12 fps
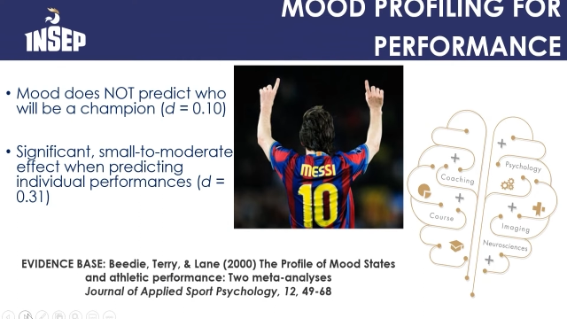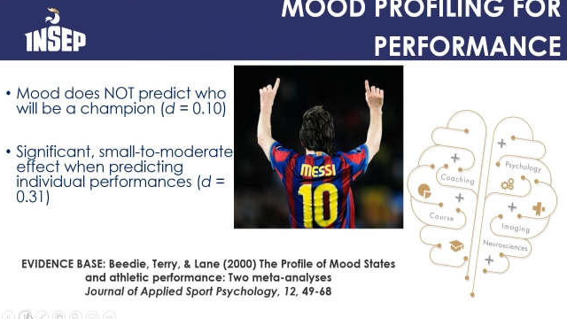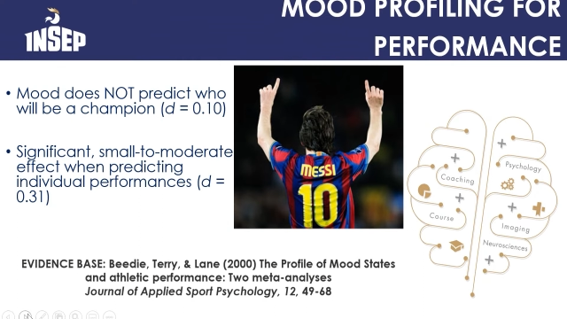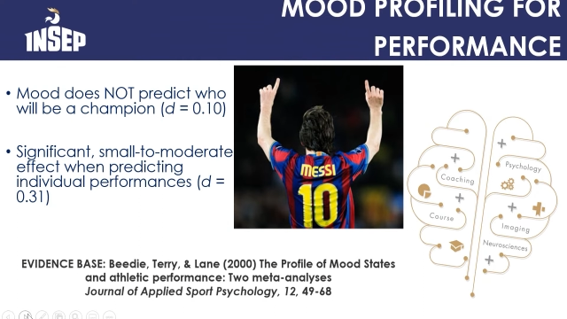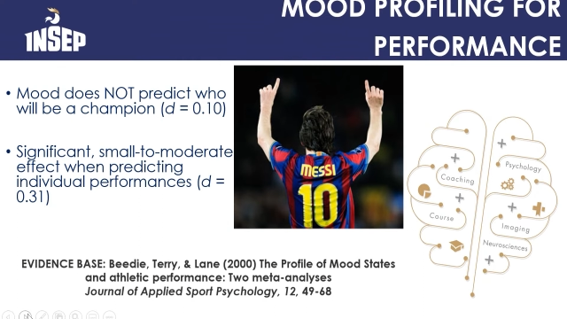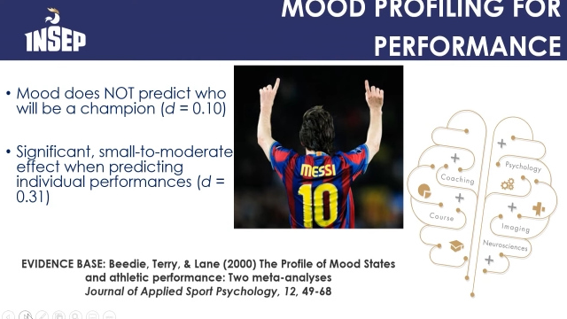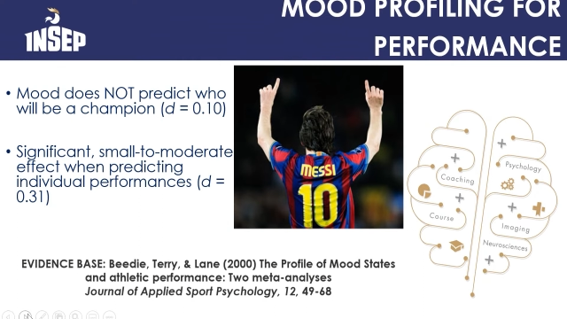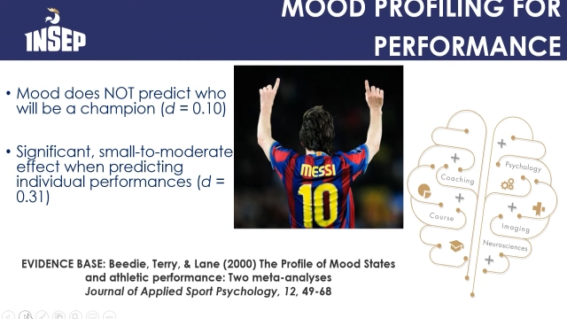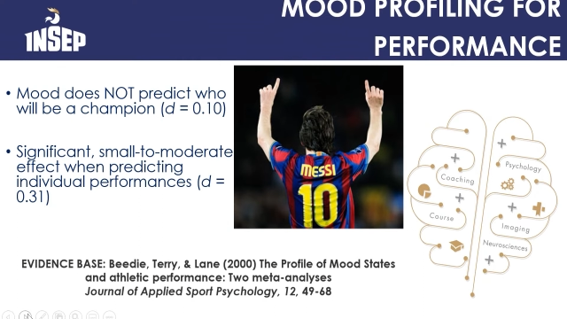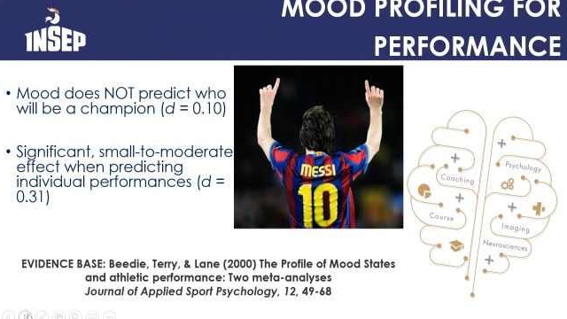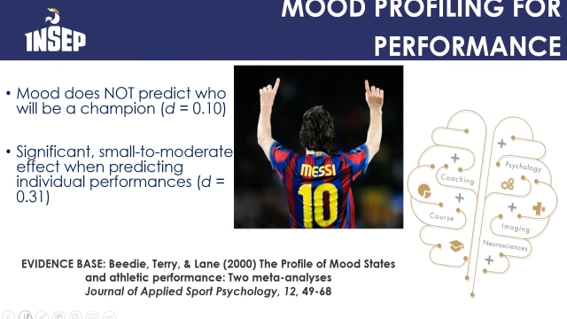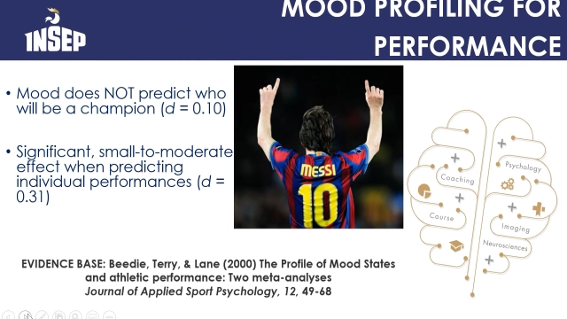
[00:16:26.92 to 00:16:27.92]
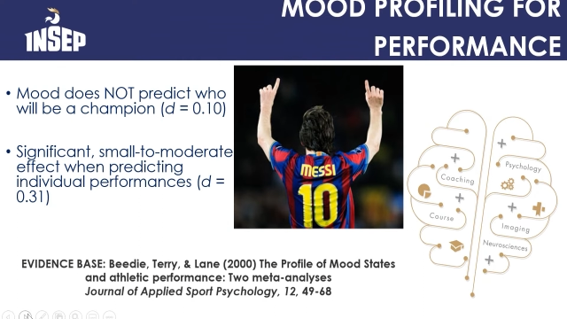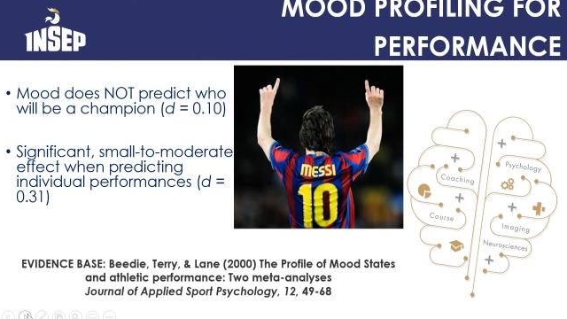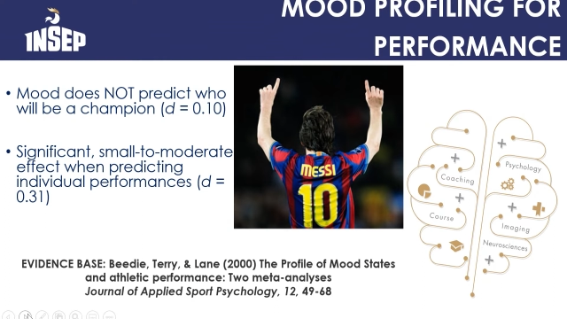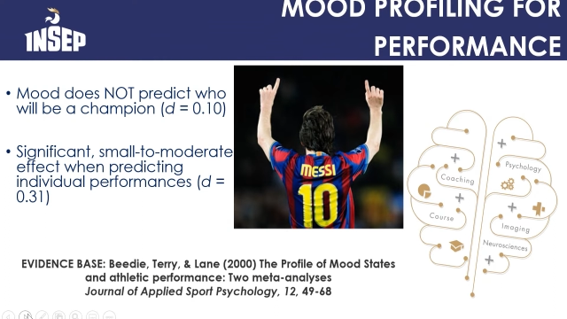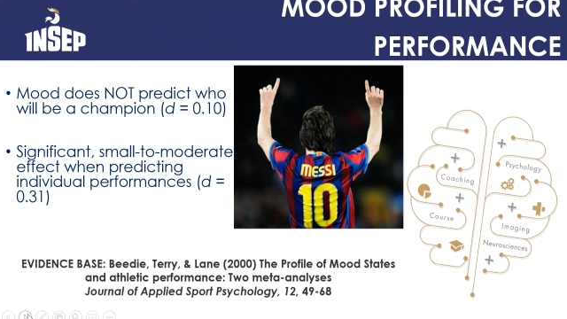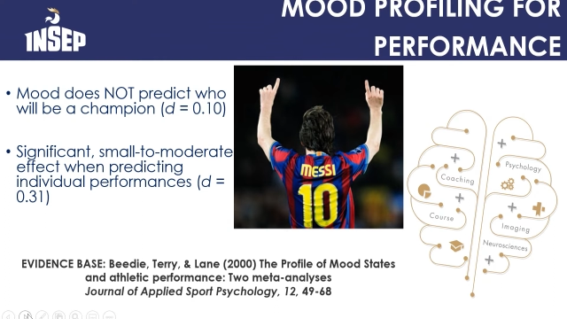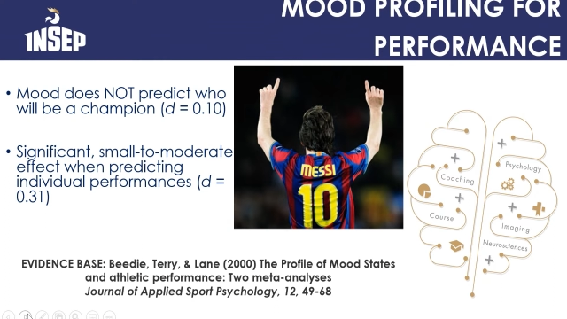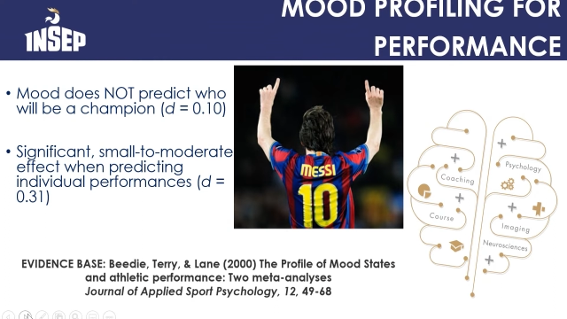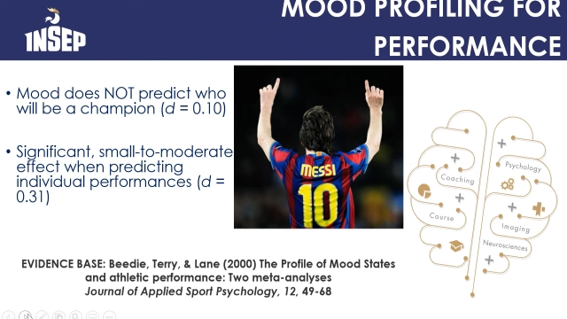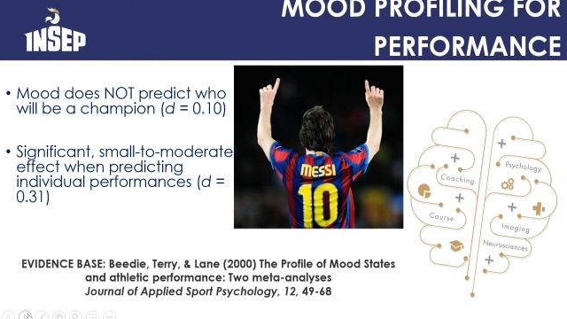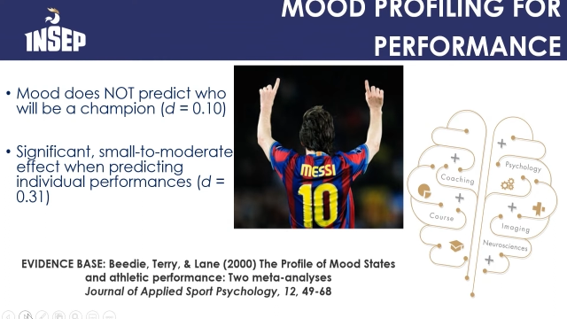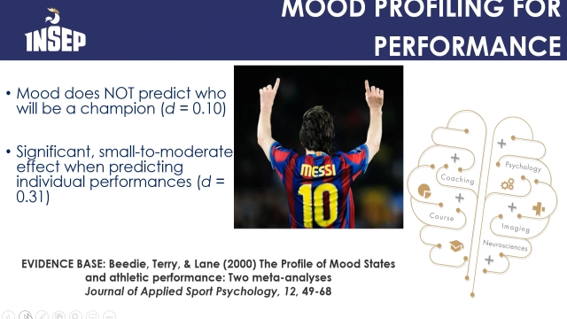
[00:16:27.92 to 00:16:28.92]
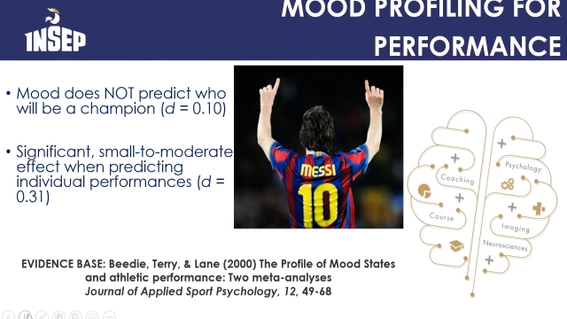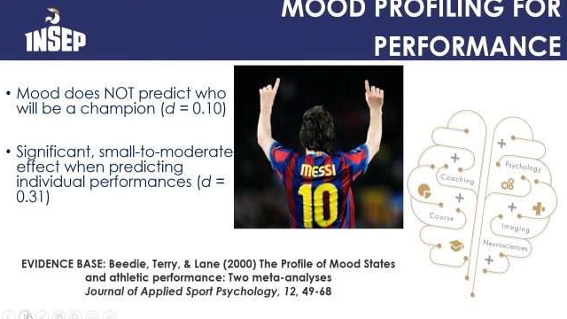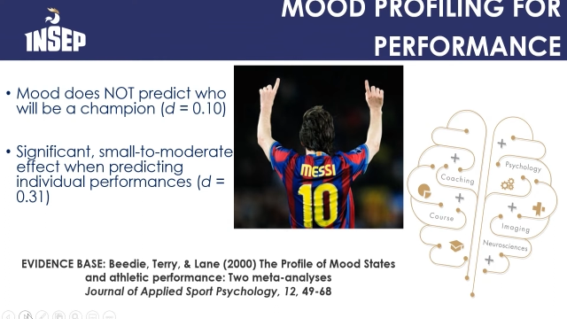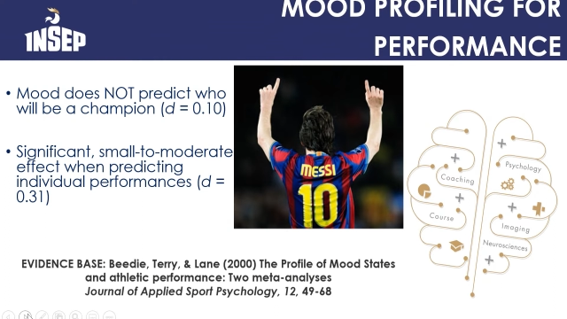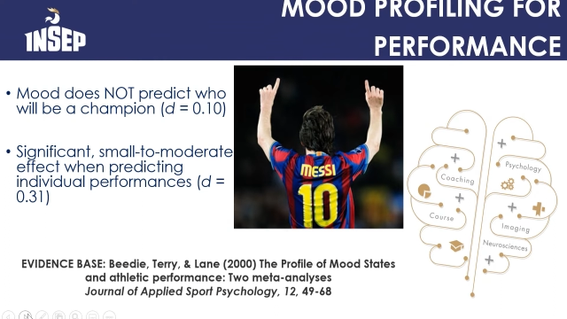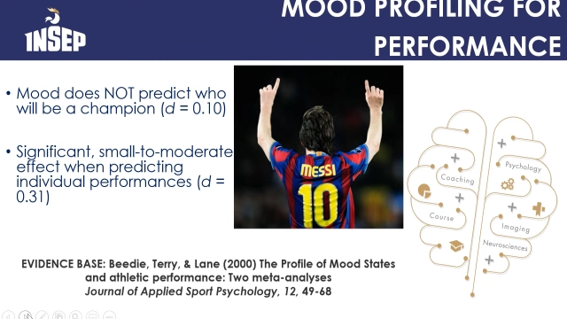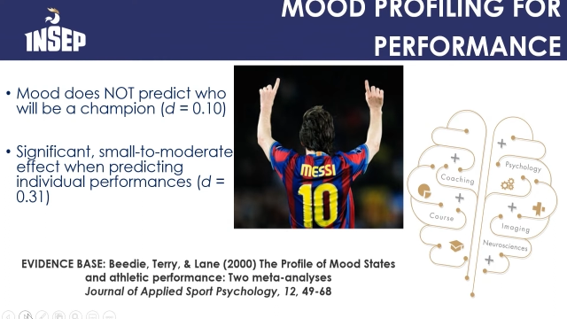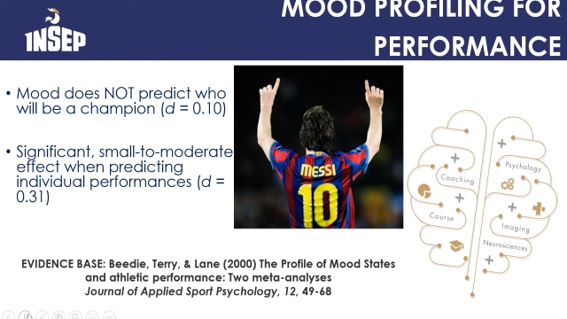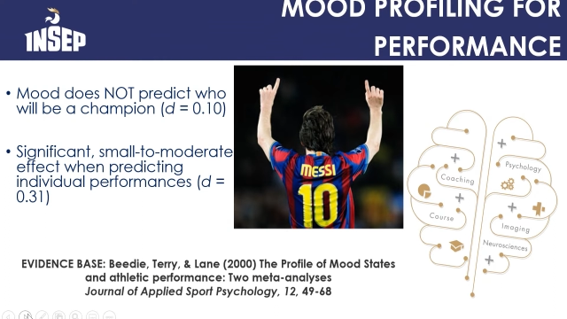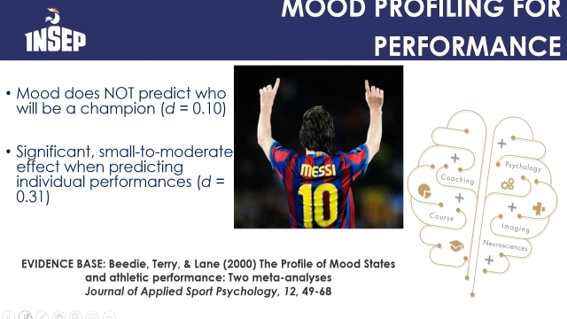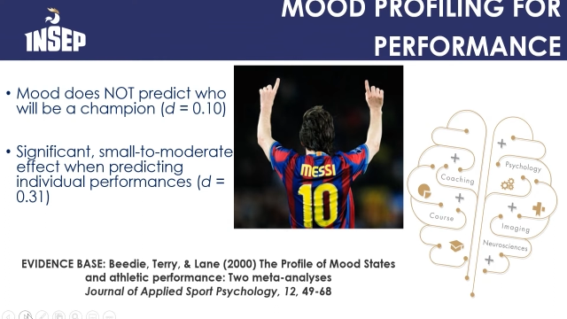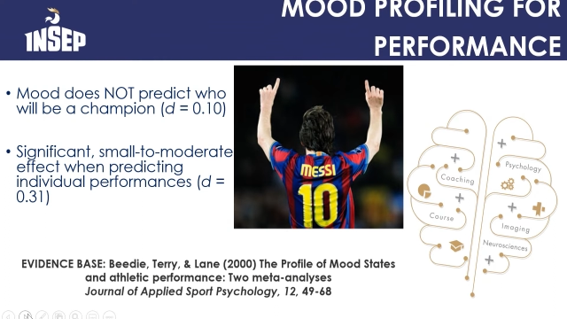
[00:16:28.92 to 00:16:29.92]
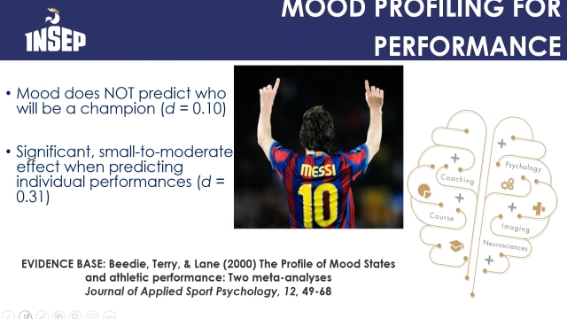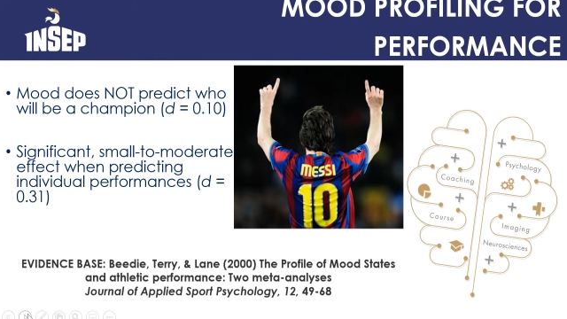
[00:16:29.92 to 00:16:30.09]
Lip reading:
No face is visible, so there are no lips to read.